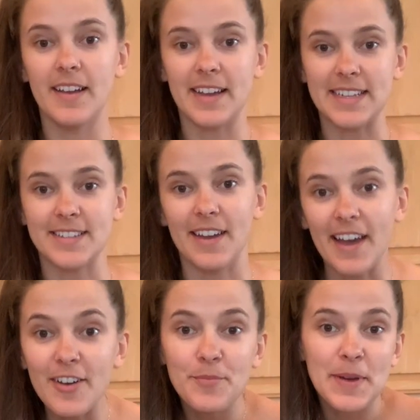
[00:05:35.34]
Okay, so I
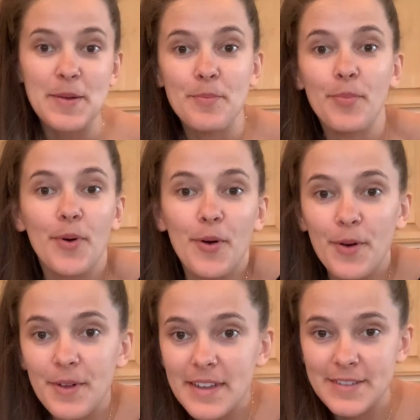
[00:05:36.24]
have my
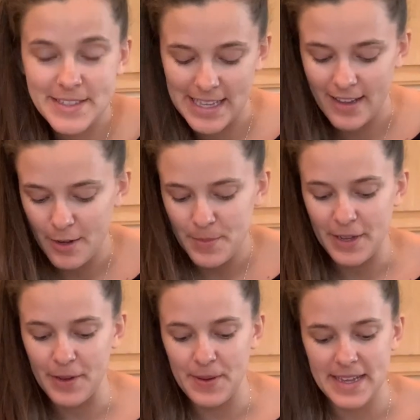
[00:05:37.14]
bowl of salad. I'm gonna
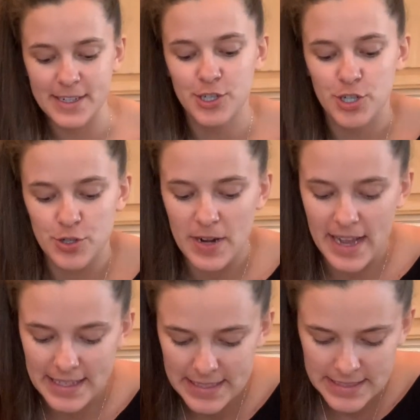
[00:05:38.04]
go ahead and try
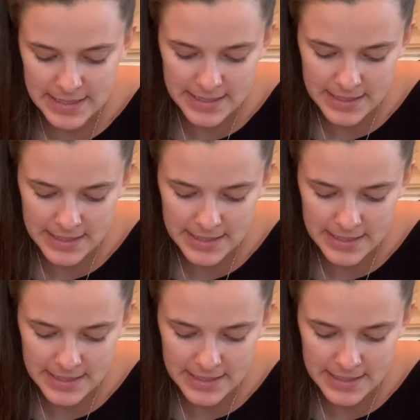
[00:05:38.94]
it.